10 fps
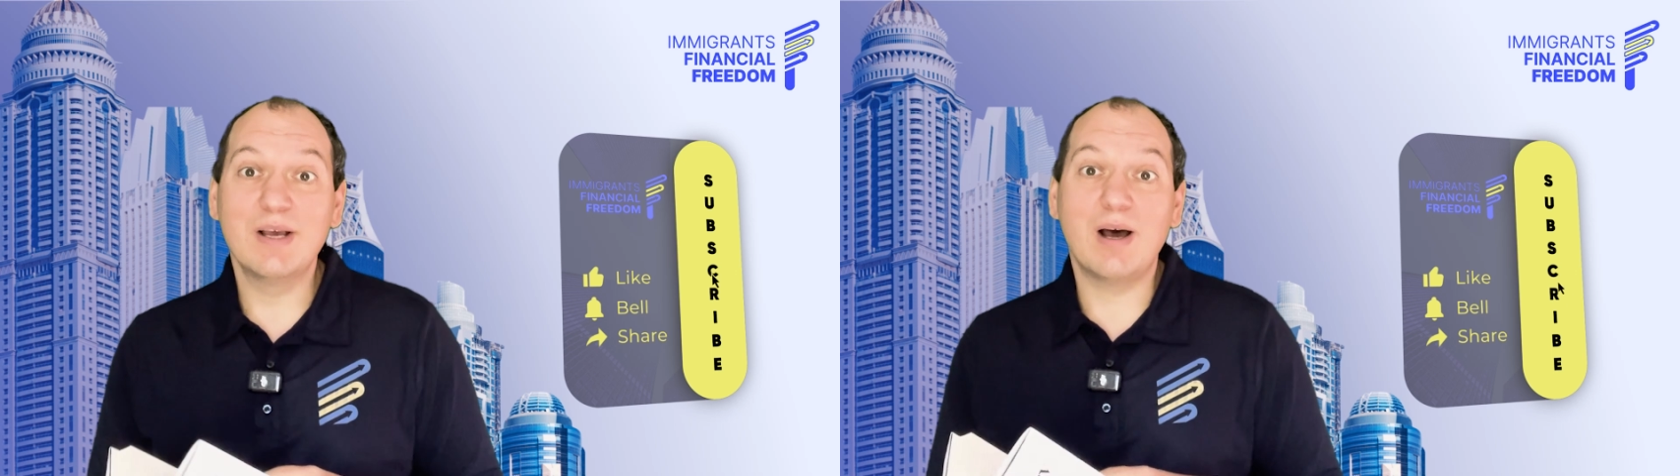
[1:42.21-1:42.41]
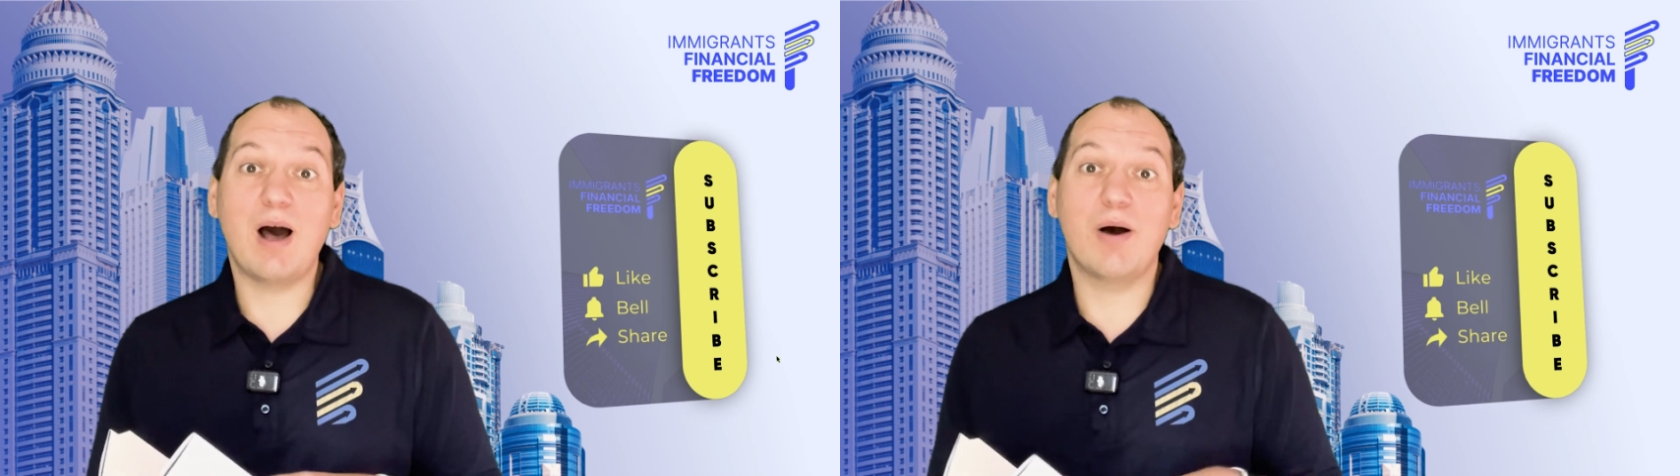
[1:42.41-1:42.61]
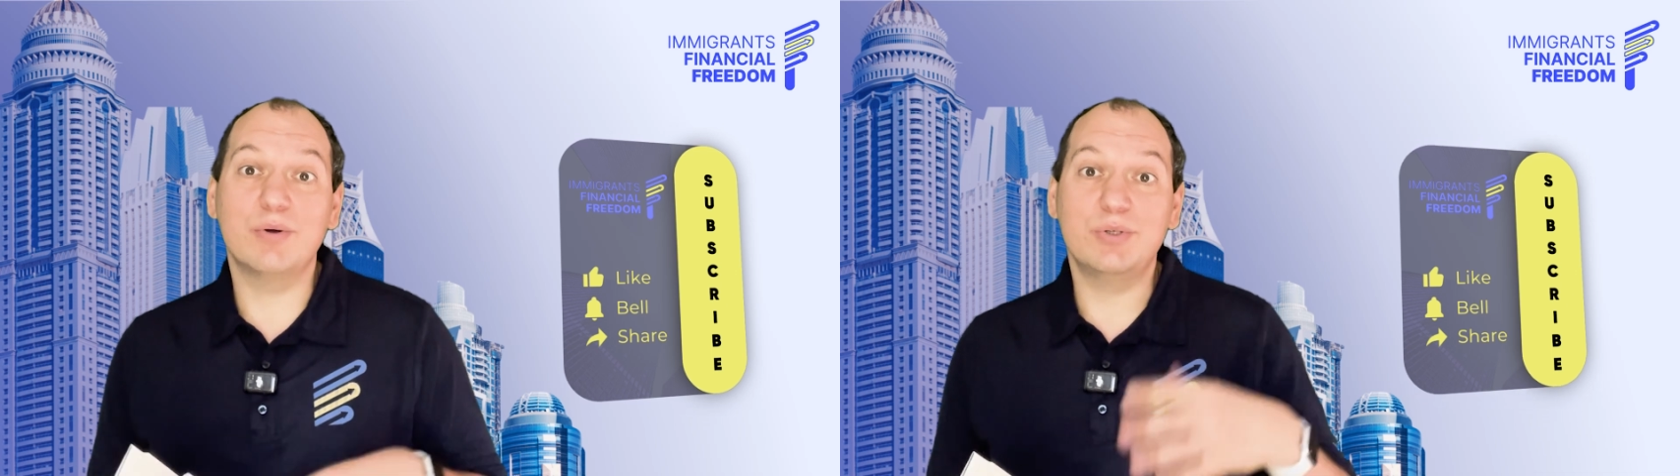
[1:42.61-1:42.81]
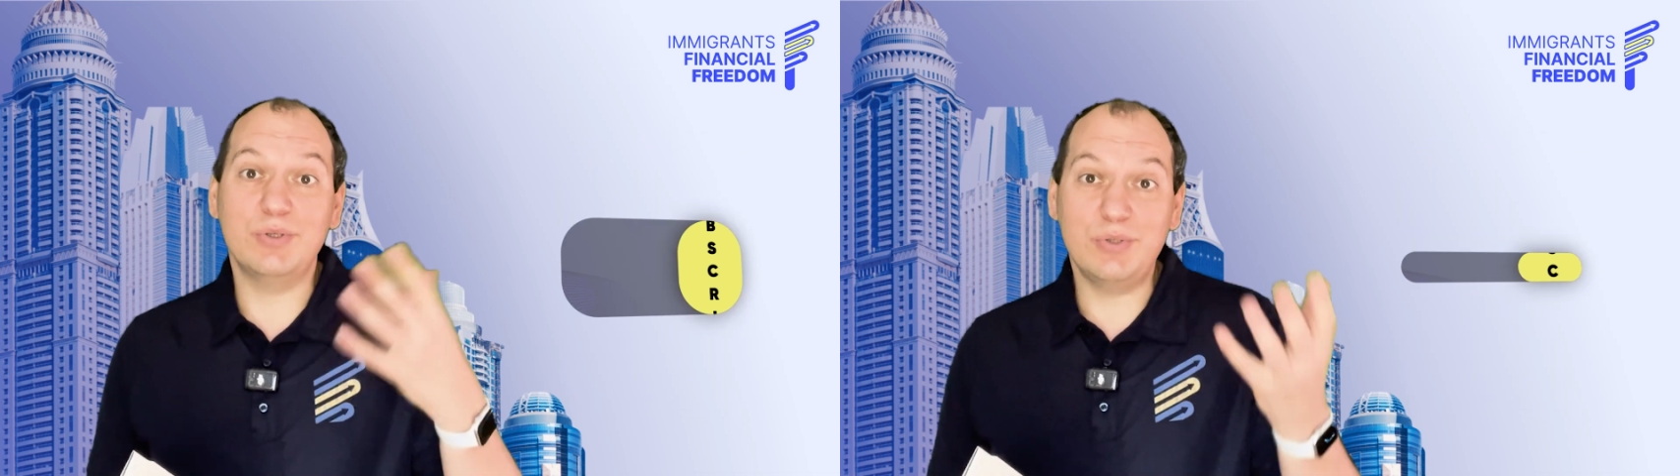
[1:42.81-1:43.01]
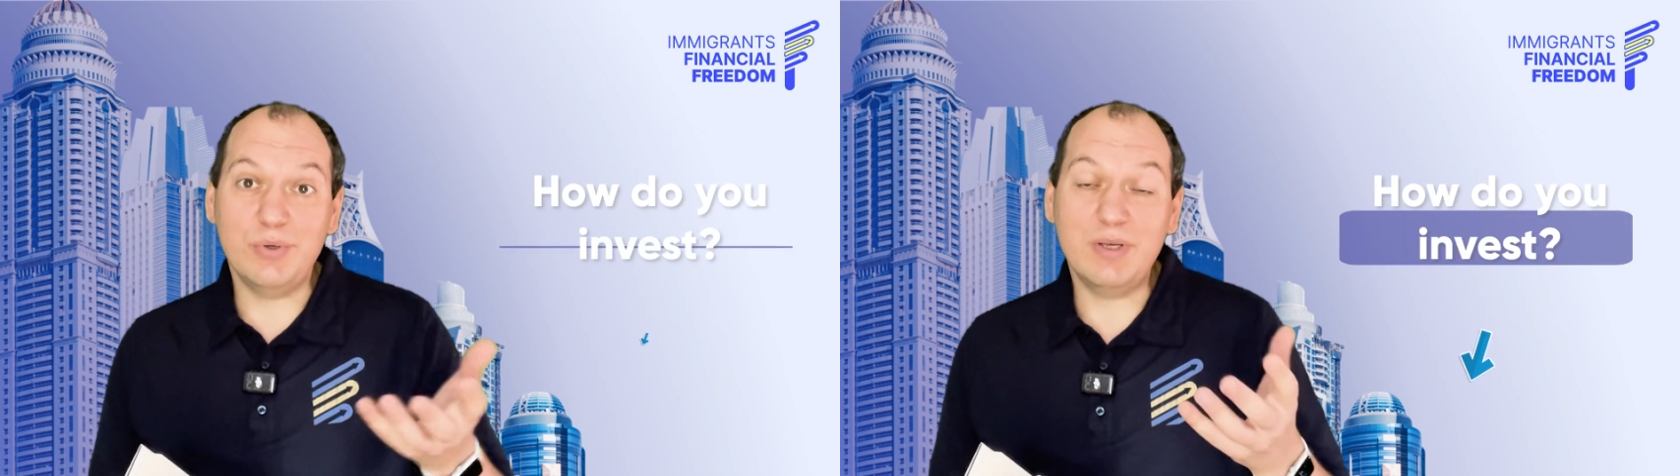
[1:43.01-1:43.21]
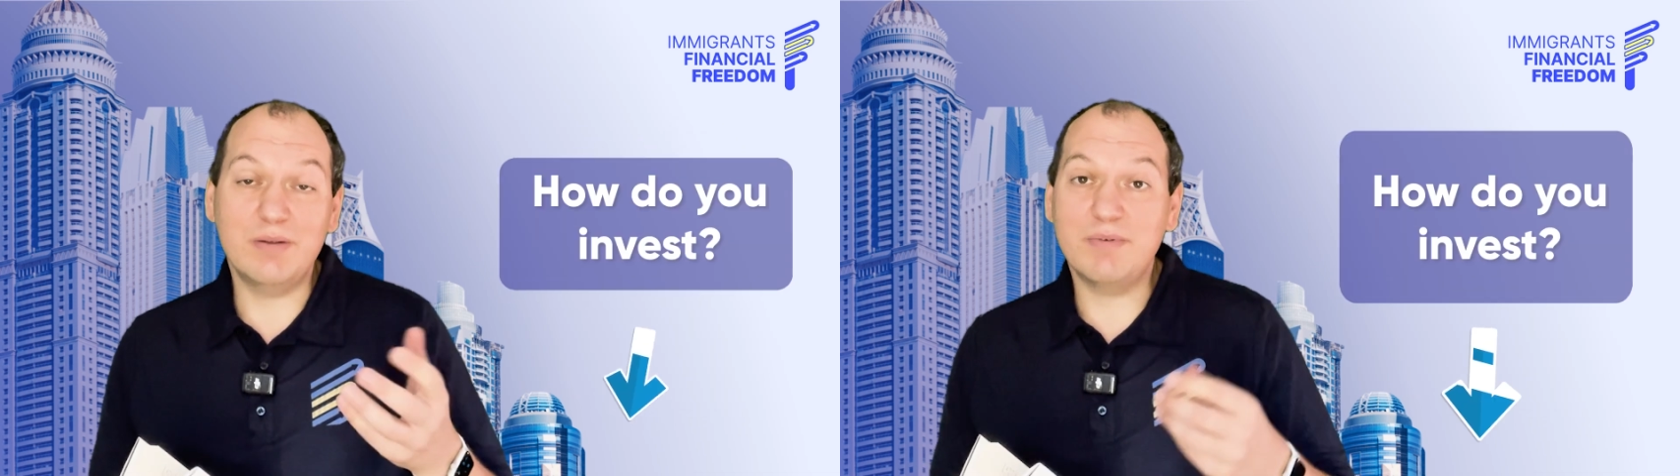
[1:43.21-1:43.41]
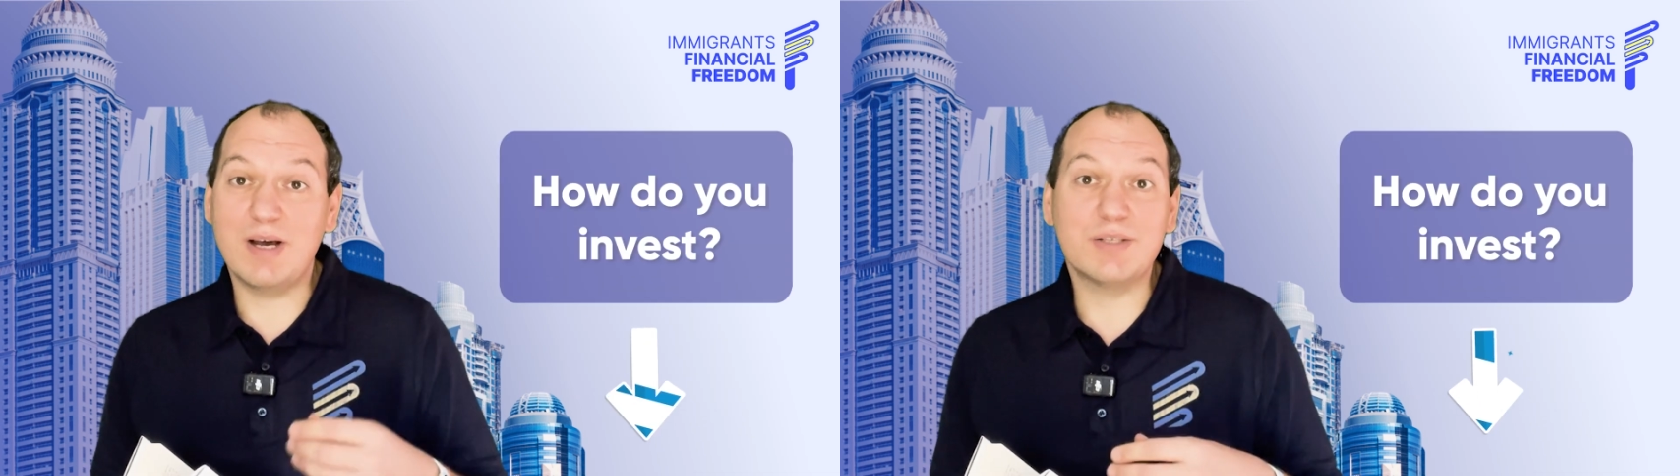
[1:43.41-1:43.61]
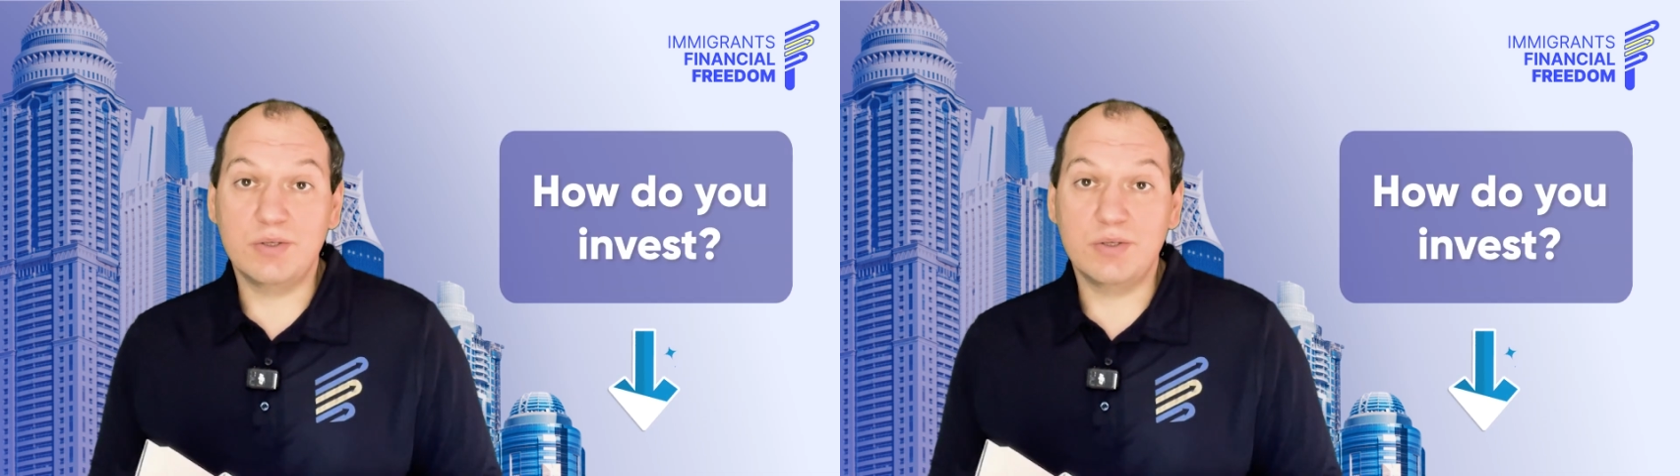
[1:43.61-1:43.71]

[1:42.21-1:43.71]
how do you invest?